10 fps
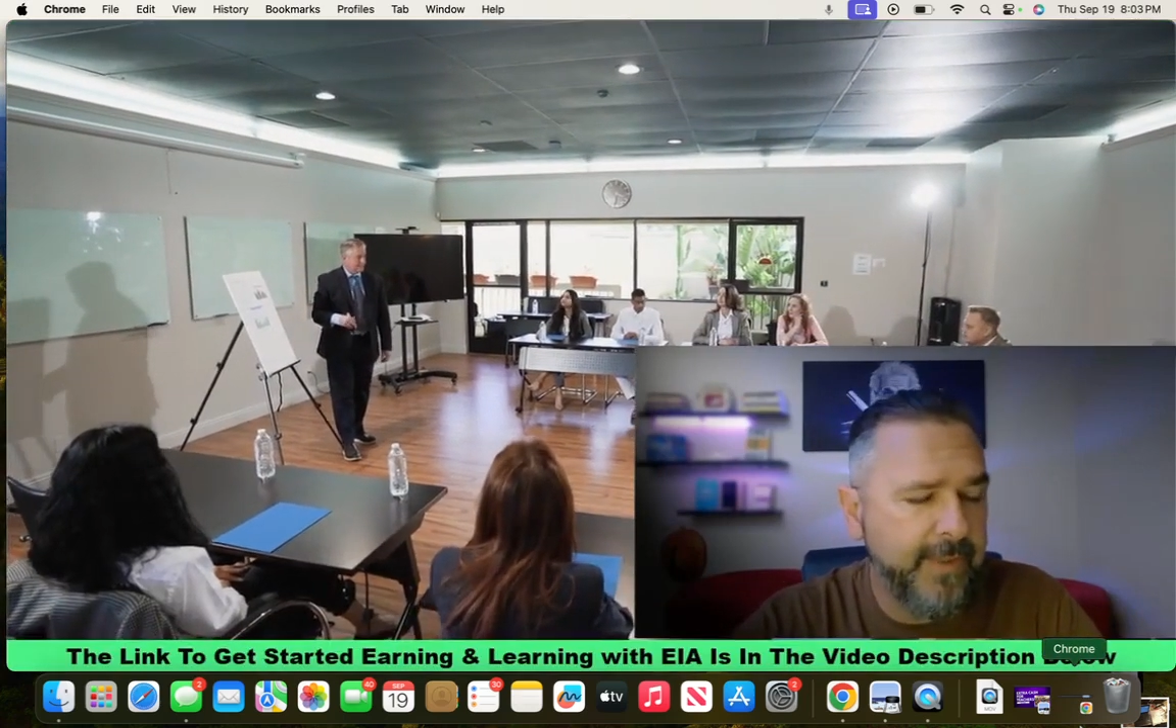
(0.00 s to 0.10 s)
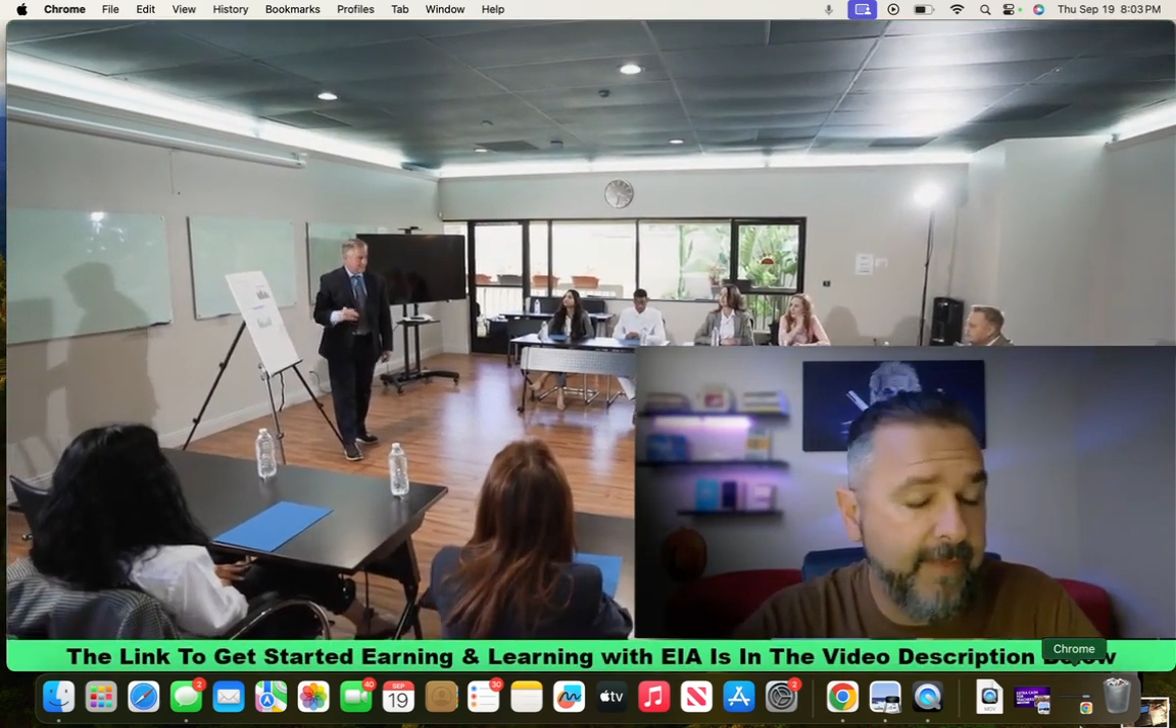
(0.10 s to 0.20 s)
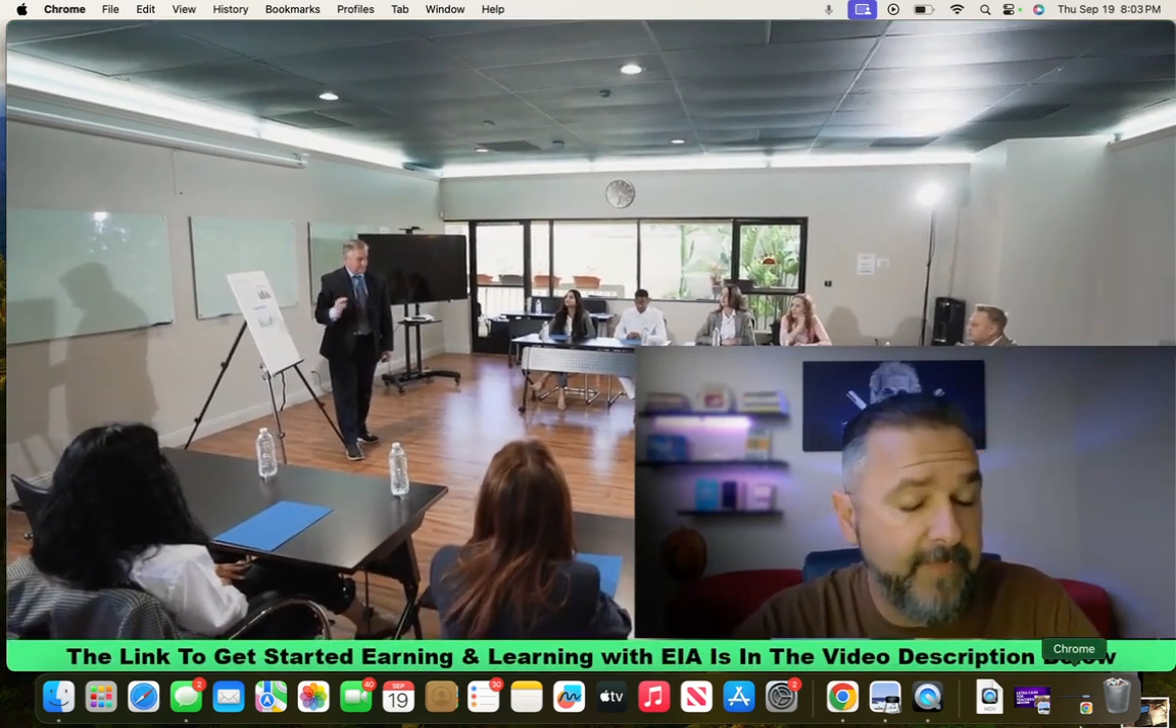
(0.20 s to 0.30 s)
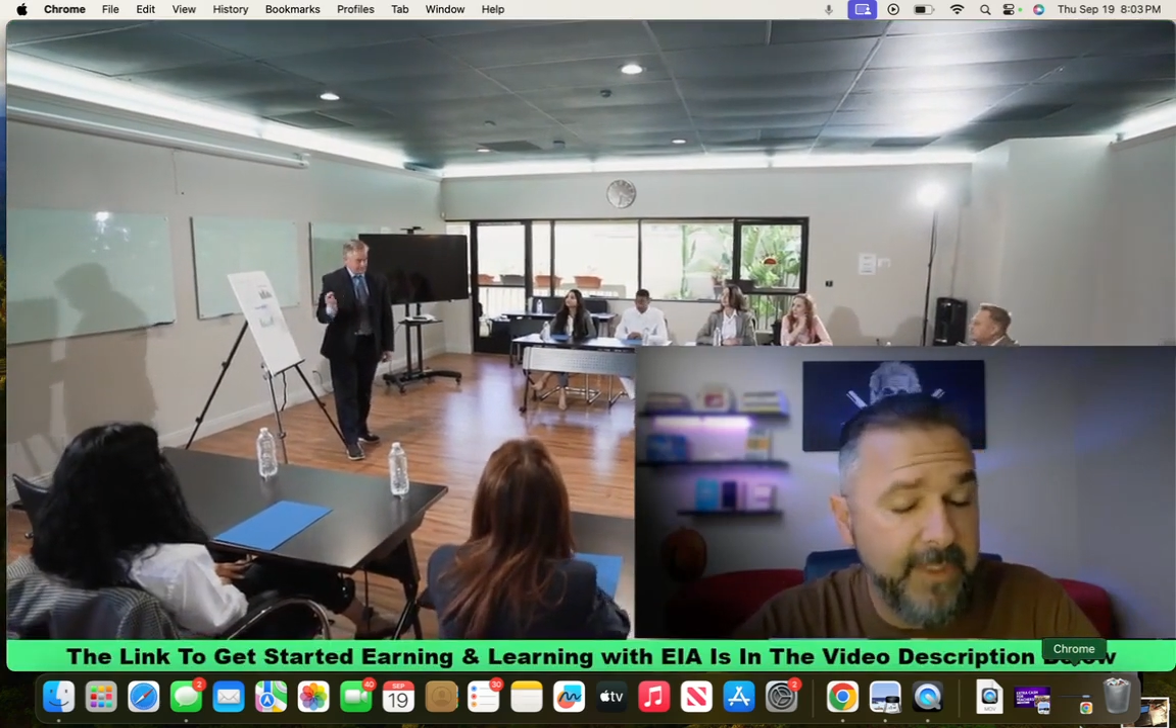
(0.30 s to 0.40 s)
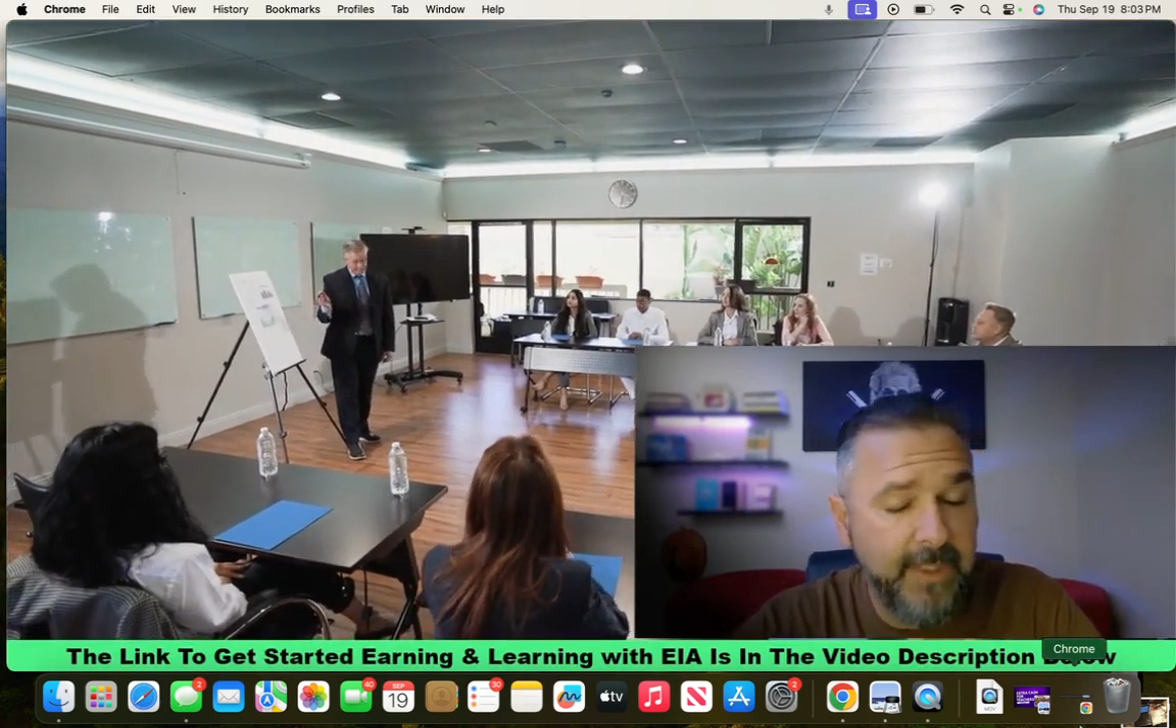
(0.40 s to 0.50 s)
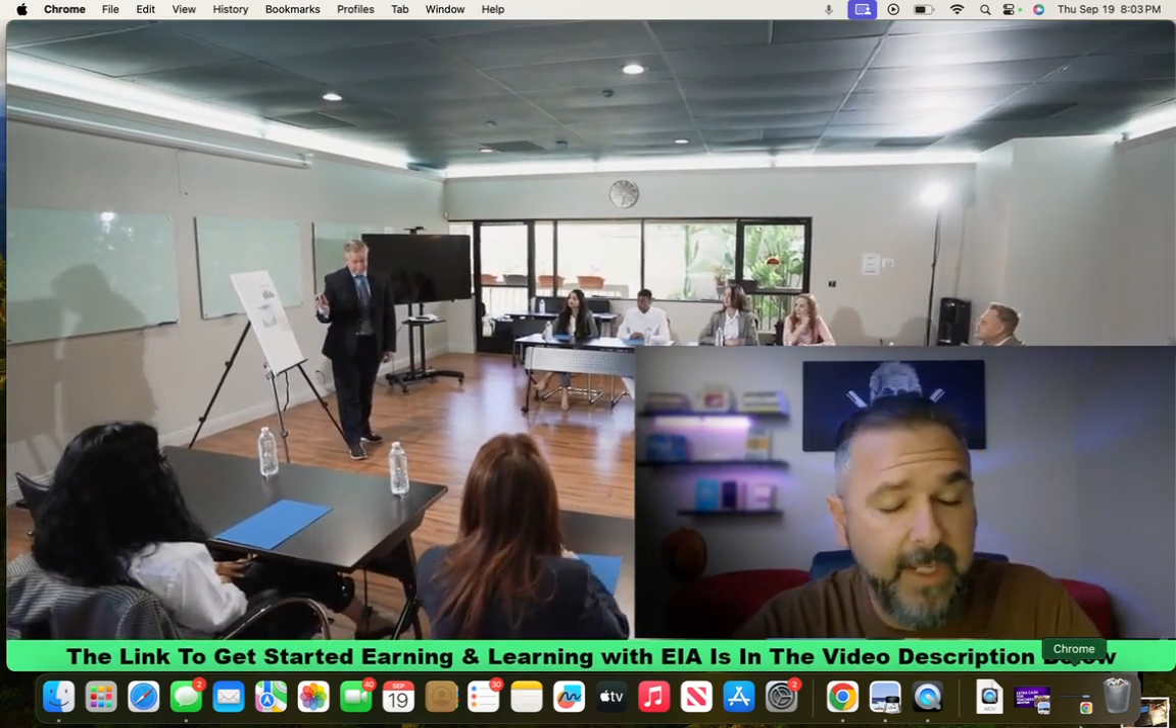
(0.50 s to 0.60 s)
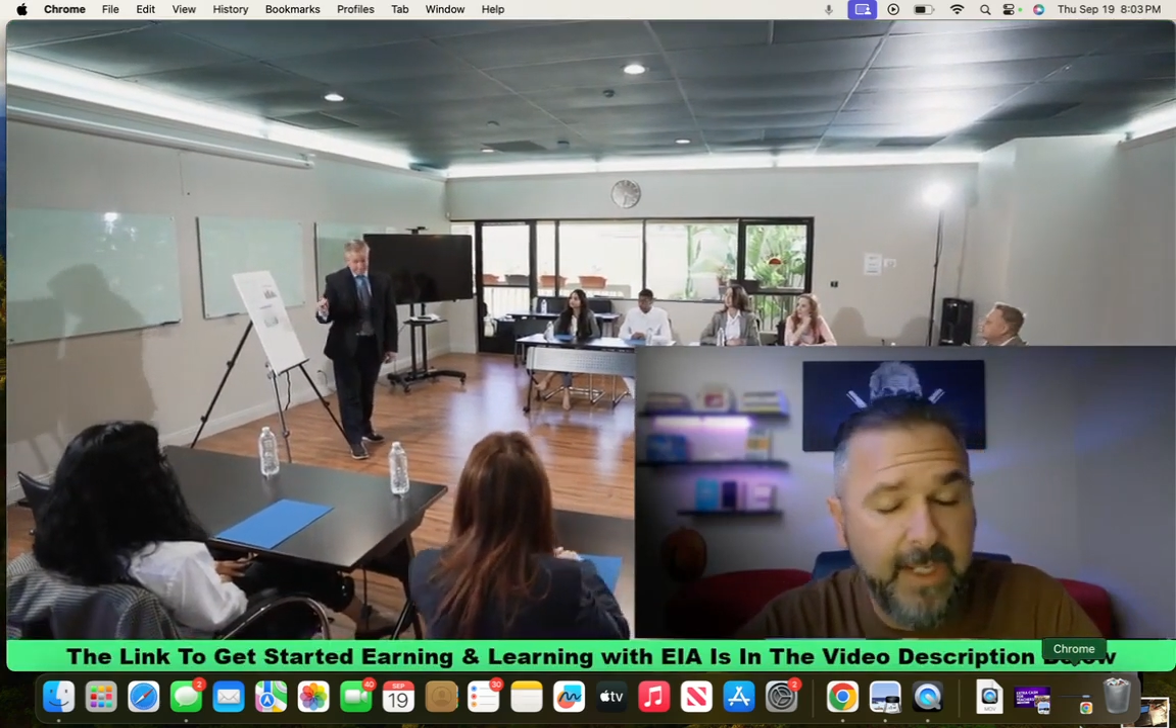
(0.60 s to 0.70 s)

have been